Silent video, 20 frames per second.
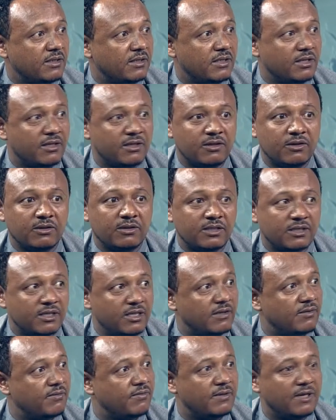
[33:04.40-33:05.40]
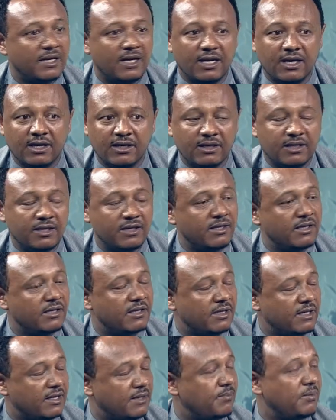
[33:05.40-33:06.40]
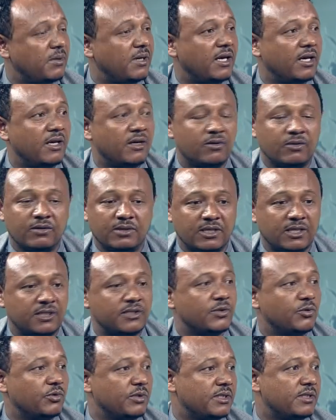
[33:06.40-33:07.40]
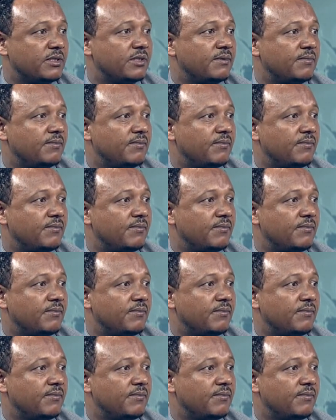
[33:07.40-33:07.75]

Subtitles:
did not give any reply on that tweet.